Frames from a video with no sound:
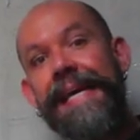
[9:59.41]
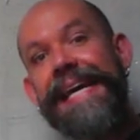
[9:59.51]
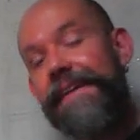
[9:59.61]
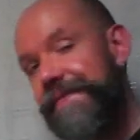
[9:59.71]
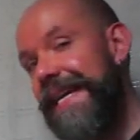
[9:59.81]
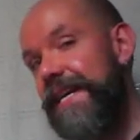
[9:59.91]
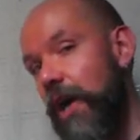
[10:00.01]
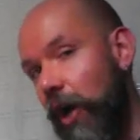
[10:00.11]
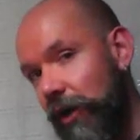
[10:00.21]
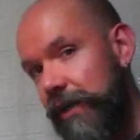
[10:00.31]
If
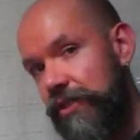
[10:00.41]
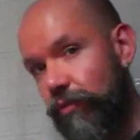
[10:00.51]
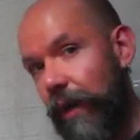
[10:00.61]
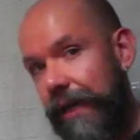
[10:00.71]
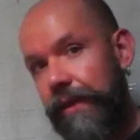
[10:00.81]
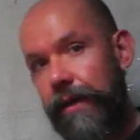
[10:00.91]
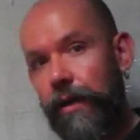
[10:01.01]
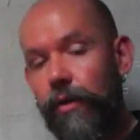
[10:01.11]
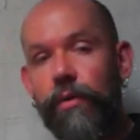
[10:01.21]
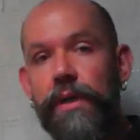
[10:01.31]
Descartes is right,
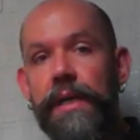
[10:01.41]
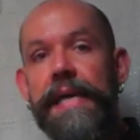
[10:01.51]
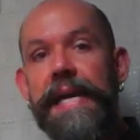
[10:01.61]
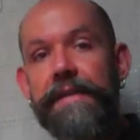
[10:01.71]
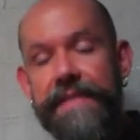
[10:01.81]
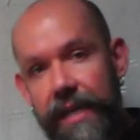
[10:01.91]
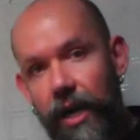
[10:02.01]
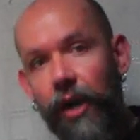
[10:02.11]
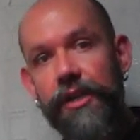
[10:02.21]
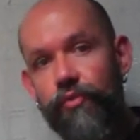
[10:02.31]
though, if
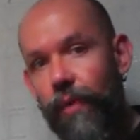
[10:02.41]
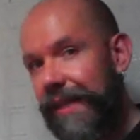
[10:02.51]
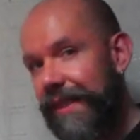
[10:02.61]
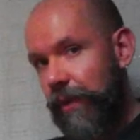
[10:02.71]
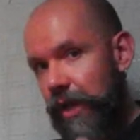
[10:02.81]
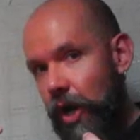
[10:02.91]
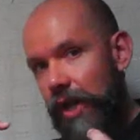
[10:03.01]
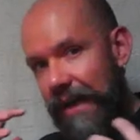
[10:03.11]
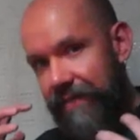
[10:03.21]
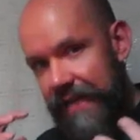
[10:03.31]
Descartes is that we
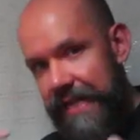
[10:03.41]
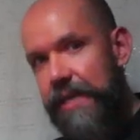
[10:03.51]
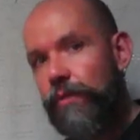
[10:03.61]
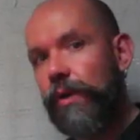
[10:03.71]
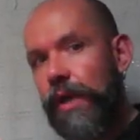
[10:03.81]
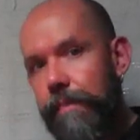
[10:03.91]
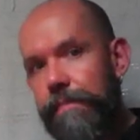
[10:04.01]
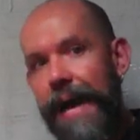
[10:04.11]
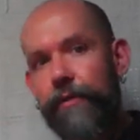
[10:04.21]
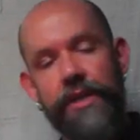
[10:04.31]
all have an equal
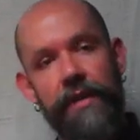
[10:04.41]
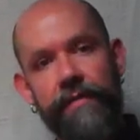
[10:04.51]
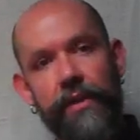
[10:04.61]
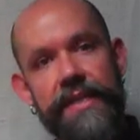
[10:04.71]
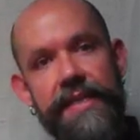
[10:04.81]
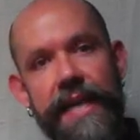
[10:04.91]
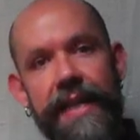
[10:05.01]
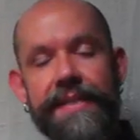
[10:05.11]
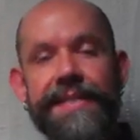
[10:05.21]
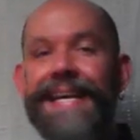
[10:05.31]
amount of good
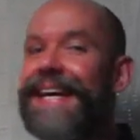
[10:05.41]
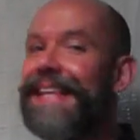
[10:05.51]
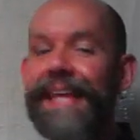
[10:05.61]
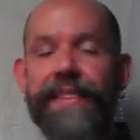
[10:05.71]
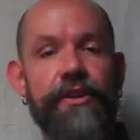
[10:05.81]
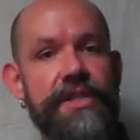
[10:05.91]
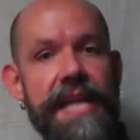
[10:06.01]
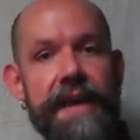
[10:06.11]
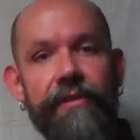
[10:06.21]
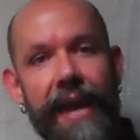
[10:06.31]
sense, then there's
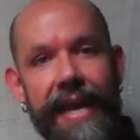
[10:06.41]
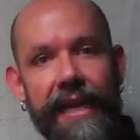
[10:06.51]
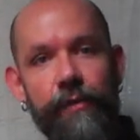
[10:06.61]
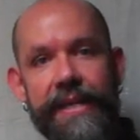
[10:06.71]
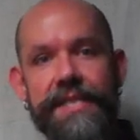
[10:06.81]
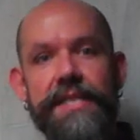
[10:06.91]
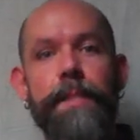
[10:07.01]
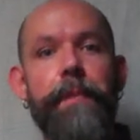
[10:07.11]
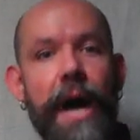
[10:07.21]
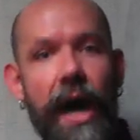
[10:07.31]
never any reason
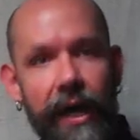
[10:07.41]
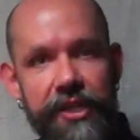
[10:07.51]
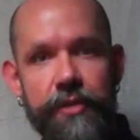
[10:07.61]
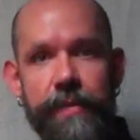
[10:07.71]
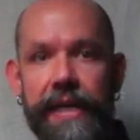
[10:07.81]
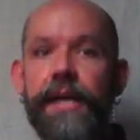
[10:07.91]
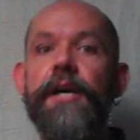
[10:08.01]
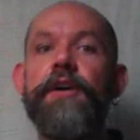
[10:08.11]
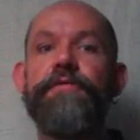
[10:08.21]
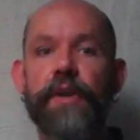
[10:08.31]
to punish me
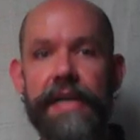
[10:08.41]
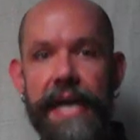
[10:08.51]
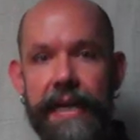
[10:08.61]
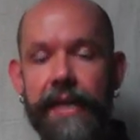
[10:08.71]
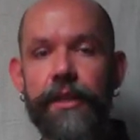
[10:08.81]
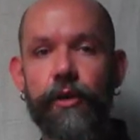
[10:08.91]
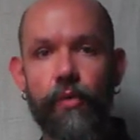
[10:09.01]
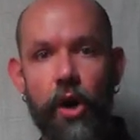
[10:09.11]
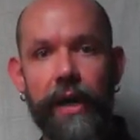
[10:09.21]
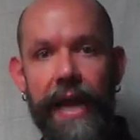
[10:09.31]
for getting the
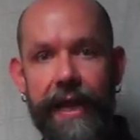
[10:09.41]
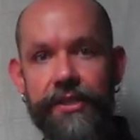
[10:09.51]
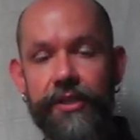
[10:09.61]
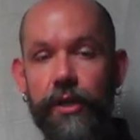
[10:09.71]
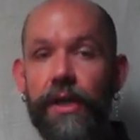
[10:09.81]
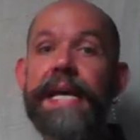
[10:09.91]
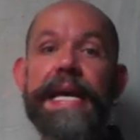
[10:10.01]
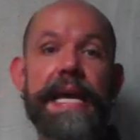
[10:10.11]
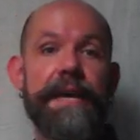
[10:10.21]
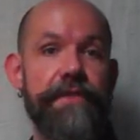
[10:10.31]
wrong answer.
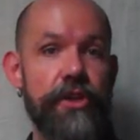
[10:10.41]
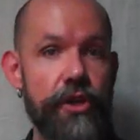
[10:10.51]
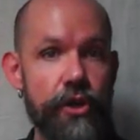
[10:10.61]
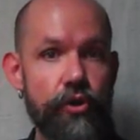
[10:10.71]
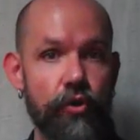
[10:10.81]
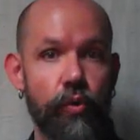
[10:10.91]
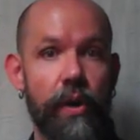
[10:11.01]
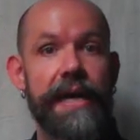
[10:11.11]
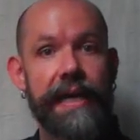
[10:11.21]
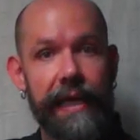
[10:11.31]
If you
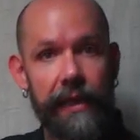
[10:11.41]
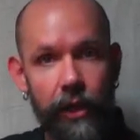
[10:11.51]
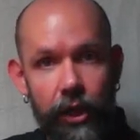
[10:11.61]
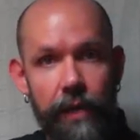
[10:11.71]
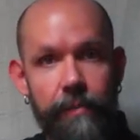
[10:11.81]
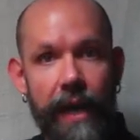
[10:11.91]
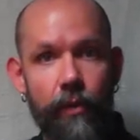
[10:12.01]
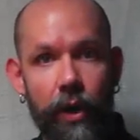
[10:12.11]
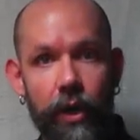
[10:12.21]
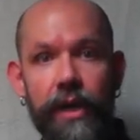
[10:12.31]
can look at my
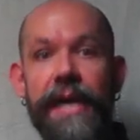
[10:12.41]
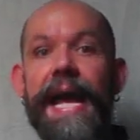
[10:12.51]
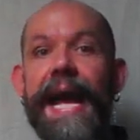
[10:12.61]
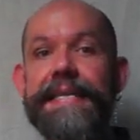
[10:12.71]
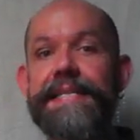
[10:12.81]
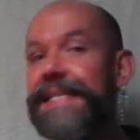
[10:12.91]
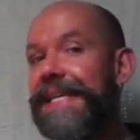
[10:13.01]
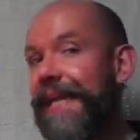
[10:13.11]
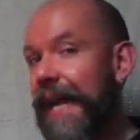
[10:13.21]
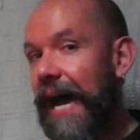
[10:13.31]
work and
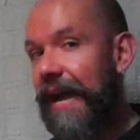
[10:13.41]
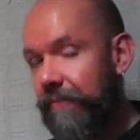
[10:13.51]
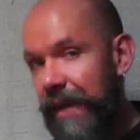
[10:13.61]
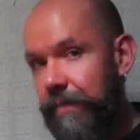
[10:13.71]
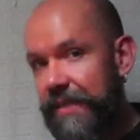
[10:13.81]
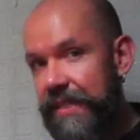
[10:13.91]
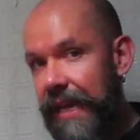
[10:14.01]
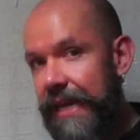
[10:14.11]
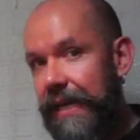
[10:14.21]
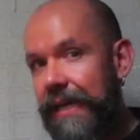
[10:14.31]
see that I have made a
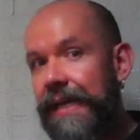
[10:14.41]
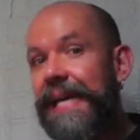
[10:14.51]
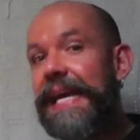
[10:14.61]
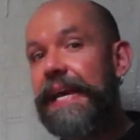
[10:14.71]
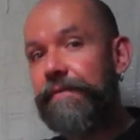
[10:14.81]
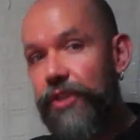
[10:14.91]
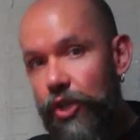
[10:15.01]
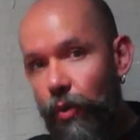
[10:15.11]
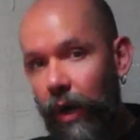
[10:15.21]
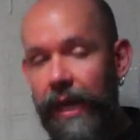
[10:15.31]
mistake, if
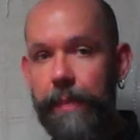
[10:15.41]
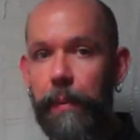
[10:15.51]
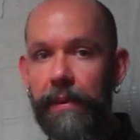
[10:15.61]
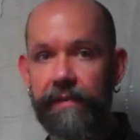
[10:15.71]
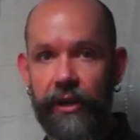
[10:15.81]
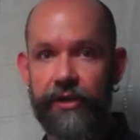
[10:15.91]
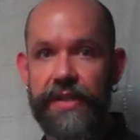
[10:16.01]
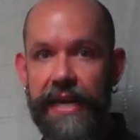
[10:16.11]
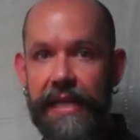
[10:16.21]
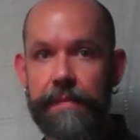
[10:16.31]
you are capable of
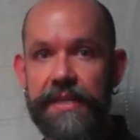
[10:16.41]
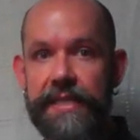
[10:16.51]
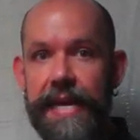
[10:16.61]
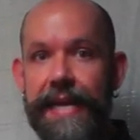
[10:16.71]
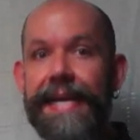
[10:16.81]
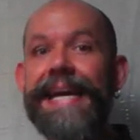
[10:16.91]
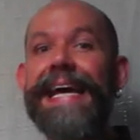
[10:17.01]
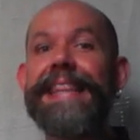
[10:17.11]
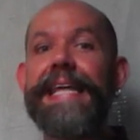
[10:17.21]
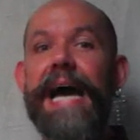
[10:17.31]
understanding that mistake,
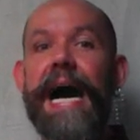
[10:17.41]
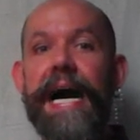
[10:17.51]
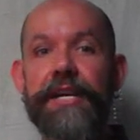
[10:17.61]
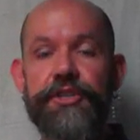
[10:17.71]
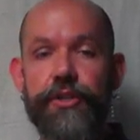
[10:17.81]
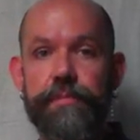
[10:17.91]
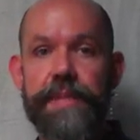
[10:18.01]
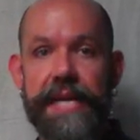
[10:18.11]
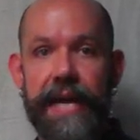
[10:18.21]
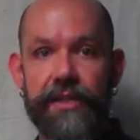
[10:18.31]
then I should
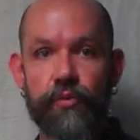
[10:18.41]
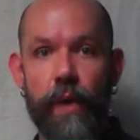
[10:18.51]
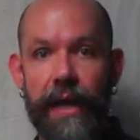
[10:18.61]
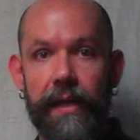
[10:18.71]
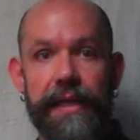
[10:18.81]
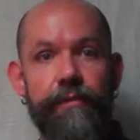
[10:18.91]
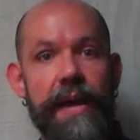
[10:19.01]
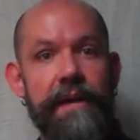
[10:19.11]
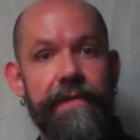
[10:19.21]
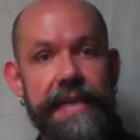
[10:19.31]
be as well. If
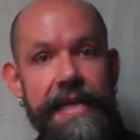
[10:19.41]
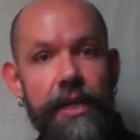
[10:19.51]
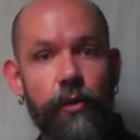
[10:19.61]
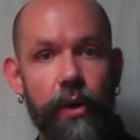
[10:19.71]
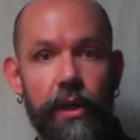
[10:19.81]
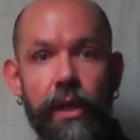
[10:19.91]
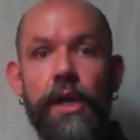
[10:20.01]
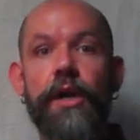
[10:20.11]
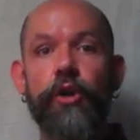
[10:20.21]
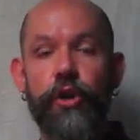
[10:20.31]
we have equal
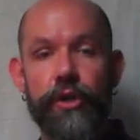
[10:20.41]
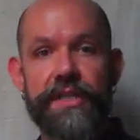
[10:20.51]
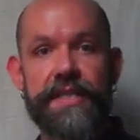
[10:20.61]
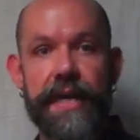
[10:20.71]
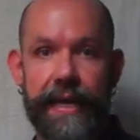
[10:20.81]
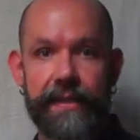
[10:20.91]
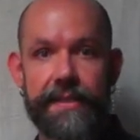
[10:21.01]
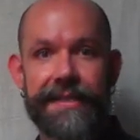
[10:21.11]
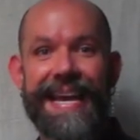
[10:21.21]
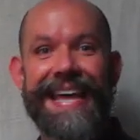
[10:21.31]
good
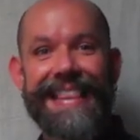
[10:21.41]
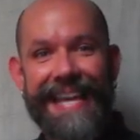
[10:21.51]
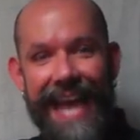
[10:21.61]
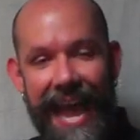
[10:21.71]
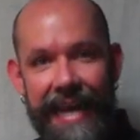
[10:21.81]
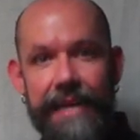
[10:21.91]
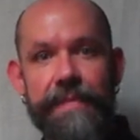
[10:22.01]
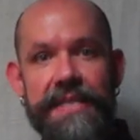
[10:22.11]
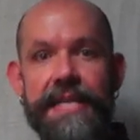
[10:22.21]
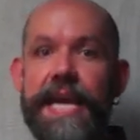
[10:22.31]
sense, then any
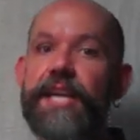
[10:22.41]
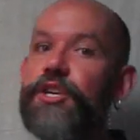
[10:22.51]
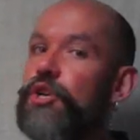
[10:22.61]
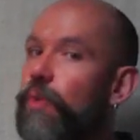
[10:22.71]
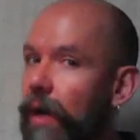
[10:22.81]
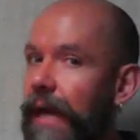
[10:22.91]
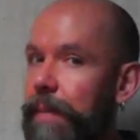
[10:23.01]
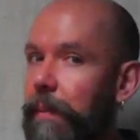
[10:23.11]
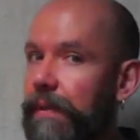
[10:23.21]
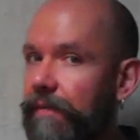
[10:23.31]
mistake you are
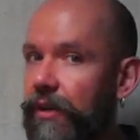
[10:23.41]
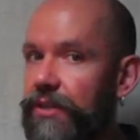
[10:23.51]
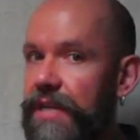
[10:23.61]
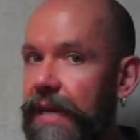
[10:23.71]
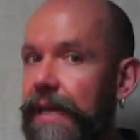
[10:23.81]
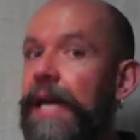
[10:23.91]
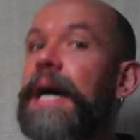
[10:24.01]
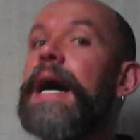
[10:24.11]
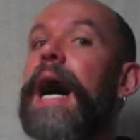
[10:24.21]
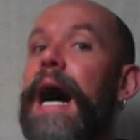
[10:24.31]
capable of understanding,
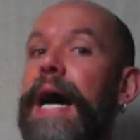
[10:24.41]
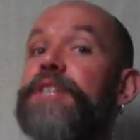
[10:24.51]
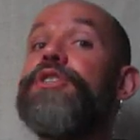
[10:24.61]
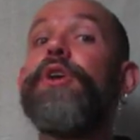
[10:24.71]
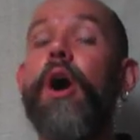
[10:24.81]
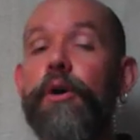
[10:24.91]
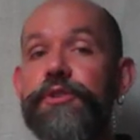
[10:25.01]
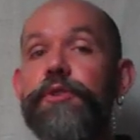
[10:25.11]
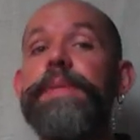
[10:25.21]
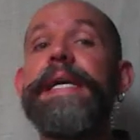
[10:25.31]
I should
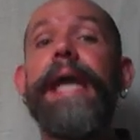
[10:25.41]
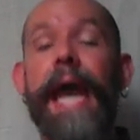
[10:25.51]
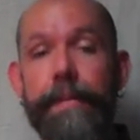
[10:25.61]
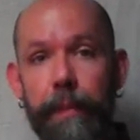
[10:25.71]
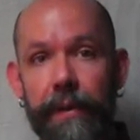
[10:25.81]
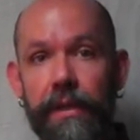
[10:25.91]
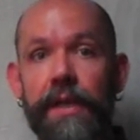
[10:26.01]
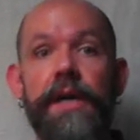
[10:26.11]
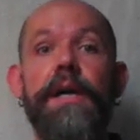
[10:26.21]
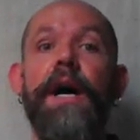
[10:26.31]
also be capable
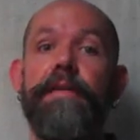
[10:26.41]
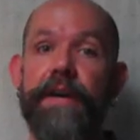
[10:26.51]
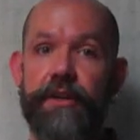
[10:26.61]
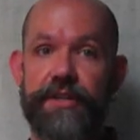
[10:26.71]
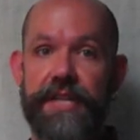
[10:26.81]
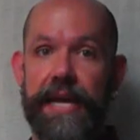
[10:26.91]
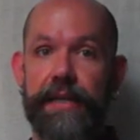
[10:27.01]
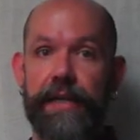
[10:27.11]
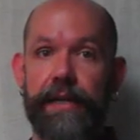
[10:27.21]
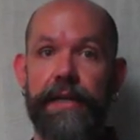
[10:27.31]
of
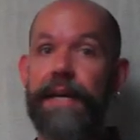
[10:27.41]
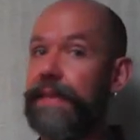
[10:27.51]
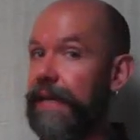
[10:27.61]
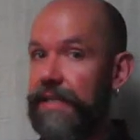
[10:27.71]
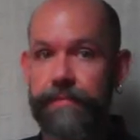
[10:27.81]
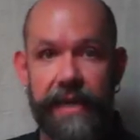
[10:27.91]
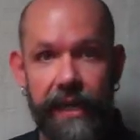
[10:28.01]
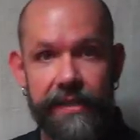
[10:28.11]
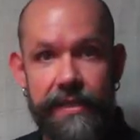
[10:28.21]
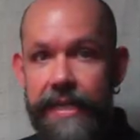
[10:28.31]
understanding. That doesn't mean
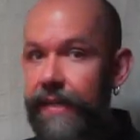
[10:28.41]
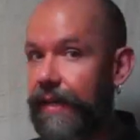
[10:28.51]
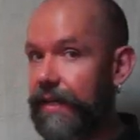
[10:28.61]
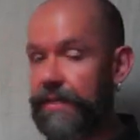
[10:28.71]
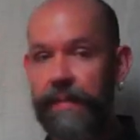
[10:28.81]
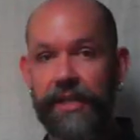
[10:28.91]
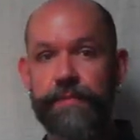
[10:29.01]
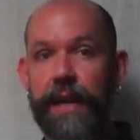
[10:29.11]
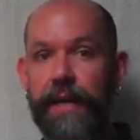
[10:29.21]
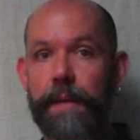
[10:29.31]
I'll see it. That doesn't mean I'll
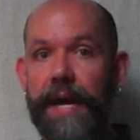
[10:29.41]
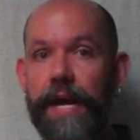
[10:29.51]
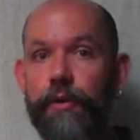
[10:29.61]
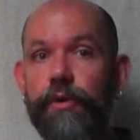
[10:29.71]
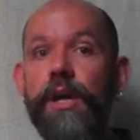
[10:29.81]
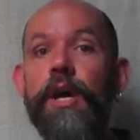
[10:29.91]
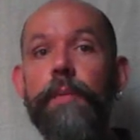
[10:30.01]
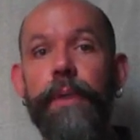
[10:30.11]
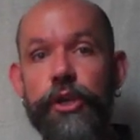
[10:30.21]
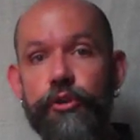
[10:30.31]
spot it on my own,
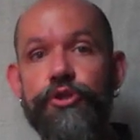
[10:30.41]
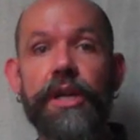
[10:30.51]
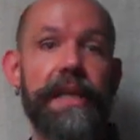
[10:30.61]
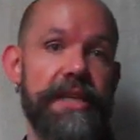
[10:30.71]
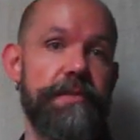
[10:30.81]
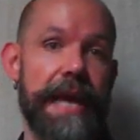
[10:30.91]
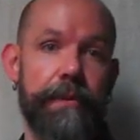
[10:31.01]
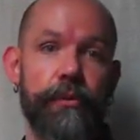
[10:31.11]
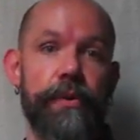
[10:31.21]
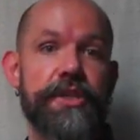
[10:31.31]
but you should at least be
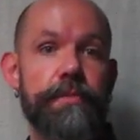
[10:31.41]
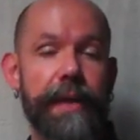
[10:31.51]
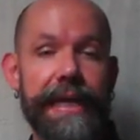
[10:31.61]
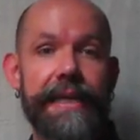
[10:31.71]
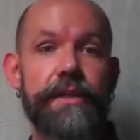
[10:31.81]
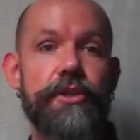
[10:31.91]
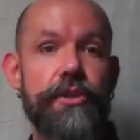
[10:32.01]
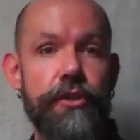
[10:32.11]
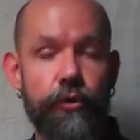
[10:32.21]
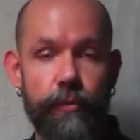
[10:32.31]
able to explain it
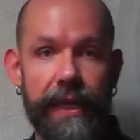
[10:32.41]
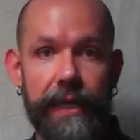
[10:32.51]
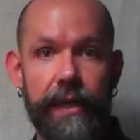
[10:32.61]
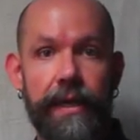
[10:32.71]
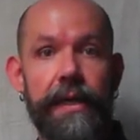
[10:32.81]
to me.